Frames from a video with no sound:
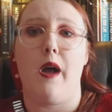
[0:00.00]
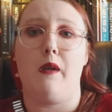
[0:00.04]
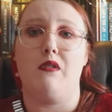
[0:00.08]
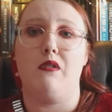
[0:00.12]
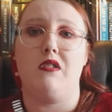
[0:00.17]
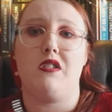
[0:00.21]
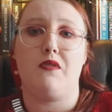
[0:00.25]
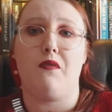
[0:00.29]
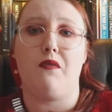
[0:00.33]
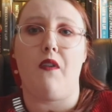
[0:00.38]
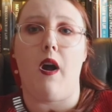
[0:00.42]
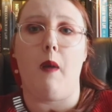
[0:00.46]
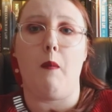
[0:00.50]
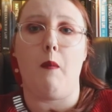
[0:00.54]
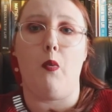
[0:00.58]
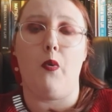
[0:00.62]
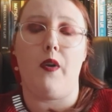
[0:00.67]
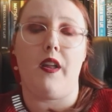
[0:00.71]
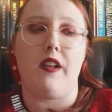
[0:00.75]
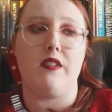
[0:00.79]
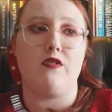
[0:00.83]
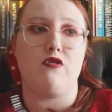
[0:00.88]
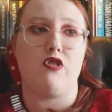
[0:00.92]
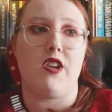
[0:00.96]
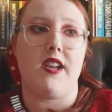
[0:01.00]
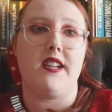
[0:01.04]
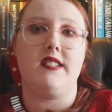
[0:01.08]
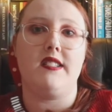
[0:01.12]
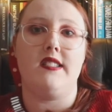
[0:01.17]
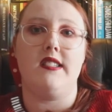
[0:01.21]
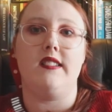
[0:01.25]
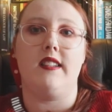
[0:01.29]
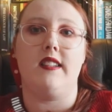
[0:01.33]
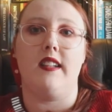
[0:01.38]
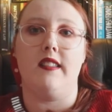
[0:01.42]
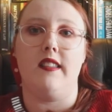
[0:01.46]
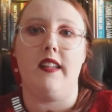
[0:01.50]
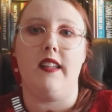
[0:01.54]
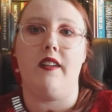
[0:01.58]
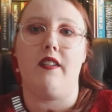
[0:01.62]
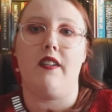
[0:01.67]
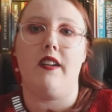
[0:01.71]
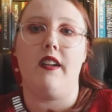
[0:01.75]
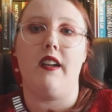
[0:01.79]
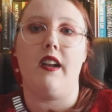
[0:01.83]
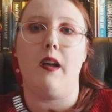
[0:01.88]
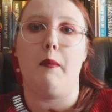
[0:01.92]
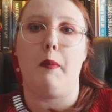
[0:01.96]
and I was far more interested in
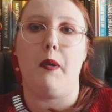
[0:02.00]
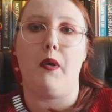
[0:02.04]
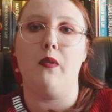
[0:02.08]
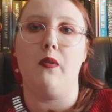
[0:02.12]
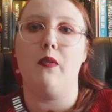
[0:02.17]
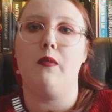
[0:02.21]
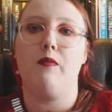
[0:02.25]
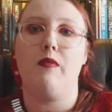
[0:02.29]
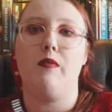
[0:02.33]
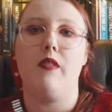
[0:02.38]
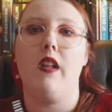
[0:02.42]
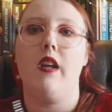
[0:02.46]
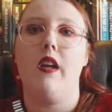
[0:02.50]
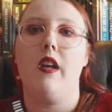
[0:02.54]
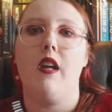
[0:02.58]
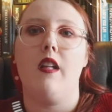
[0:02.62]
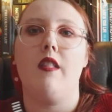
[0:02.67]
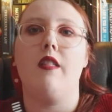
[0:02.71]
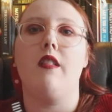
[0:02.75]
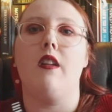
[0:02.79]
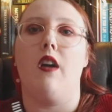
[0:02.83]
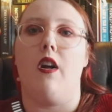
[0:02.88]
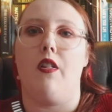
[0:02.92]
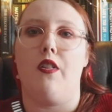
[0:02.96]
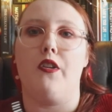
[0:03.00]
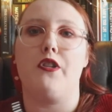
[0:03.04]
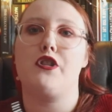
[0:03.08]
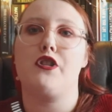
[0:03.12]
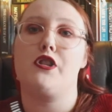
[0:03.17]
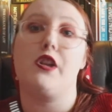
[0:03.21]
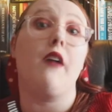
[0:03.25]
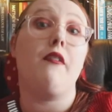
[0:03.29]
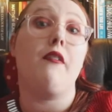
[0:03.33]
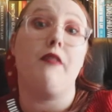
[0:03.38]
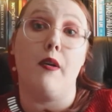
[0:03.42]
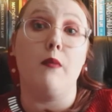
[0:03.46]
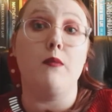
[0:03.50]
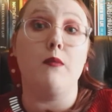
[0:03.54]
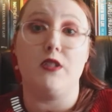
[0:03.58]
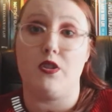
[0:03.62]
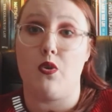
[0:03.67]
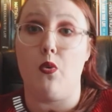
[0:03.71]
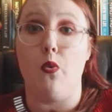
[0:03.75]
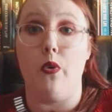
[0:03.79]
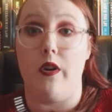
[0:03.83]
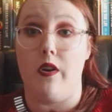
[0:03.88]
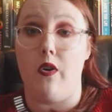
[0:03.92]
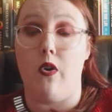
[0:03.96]
learning about the other stuff that was
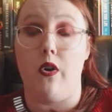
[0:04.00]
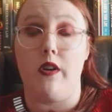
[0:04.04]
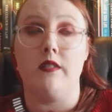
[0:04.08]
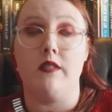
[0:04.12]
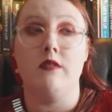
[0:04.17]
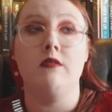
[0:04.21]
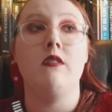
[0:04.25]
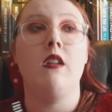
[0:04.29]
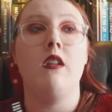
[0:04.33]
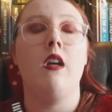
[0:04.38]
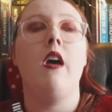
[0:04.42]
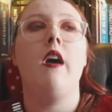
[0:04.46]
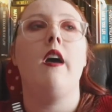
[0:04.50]
going on.